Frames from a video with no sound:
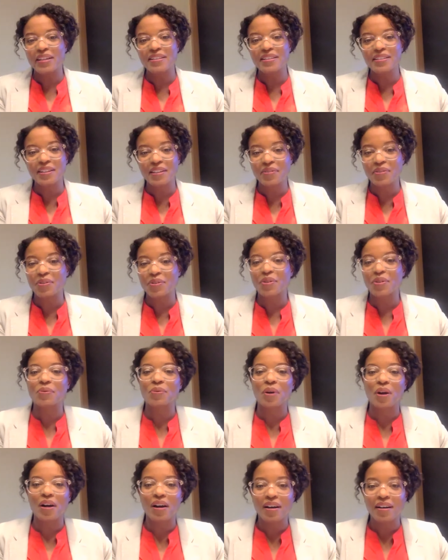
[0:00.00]
can deliver the
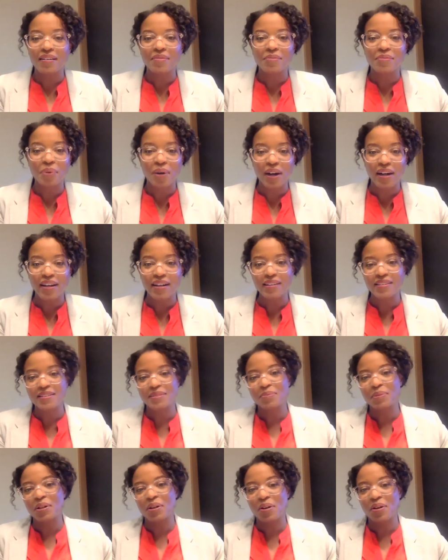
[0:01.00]
raw
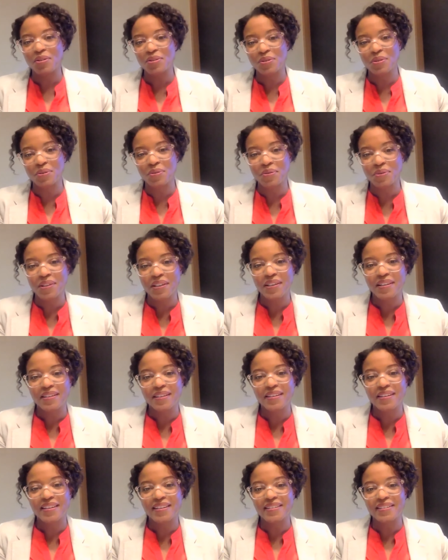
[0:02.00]
products, but also
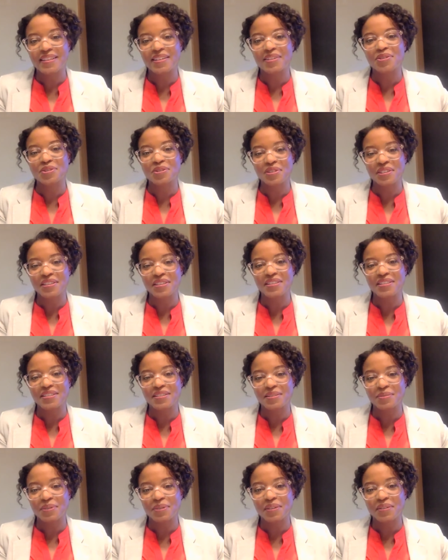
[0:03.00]
the signature dishes
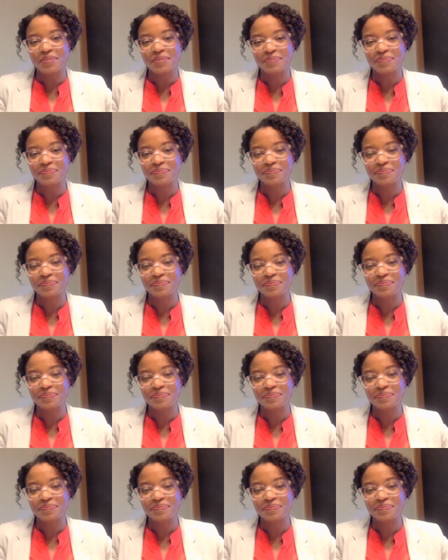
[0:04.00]
as well.